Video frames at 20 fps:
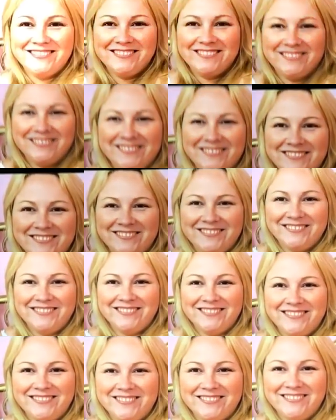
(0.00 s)
That's better than
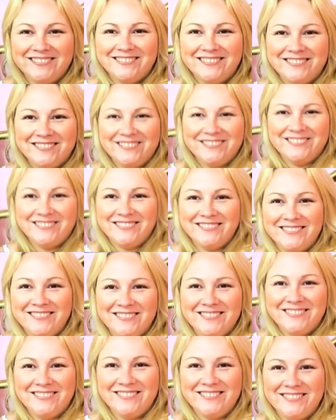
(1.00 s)
the shot I did with the
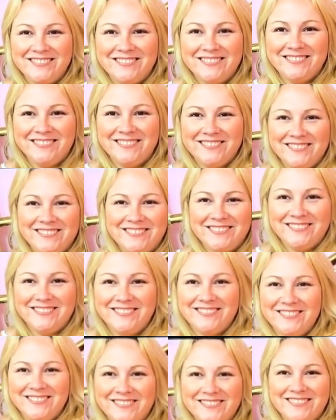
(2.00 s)
box earlier.
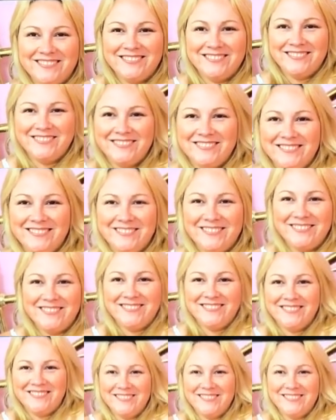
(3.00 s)
Are you going to